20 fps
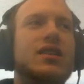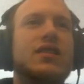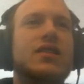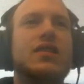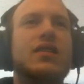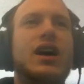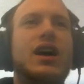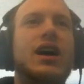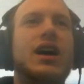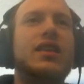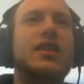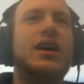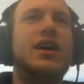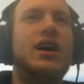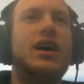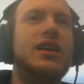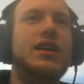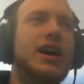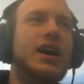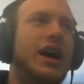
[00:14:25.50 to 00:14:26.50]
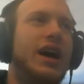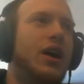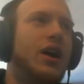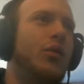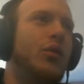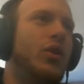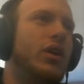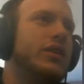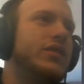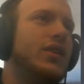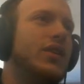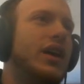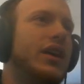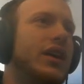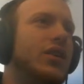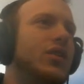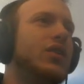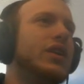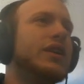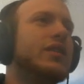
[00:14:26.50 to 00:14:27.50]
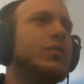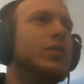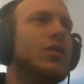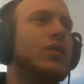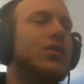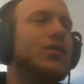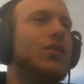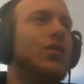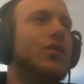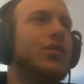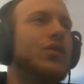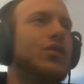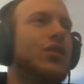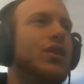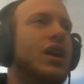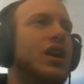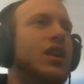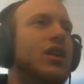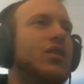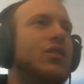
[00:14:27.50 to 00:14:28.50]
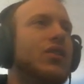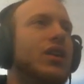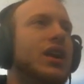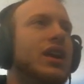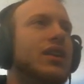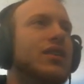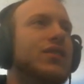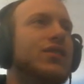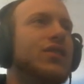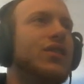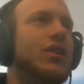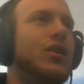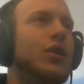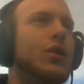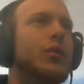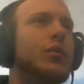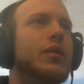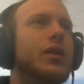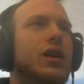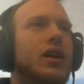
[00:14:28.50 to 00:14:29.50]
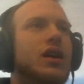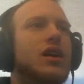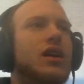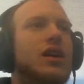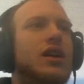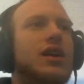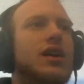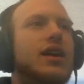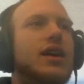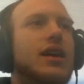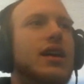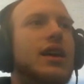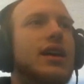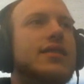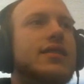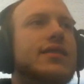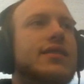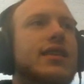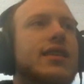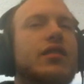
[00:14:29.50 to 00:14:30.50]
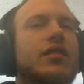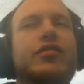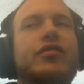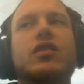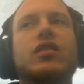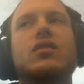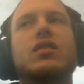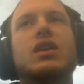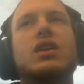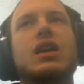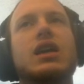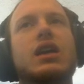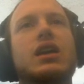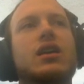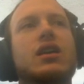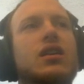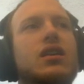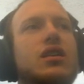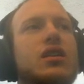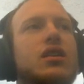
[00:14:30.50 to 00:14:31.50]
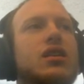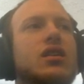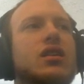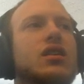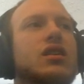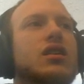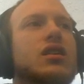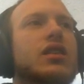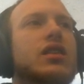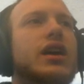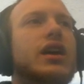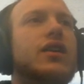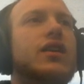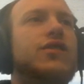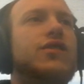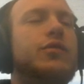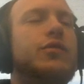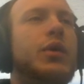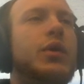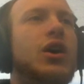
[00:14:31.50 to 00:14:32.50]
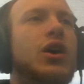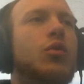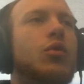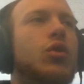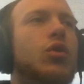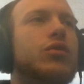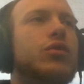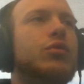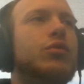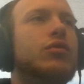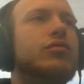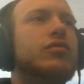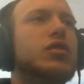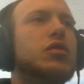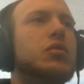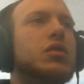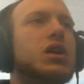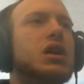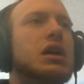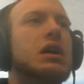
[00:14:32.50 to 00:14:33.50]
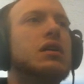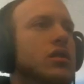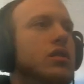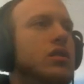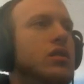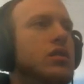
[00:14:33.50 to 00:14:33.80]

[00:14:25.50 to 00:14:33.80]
it's not how it works. I don't like to be results-oriented, right? So, it's definitely, like, a spot worth reviewing.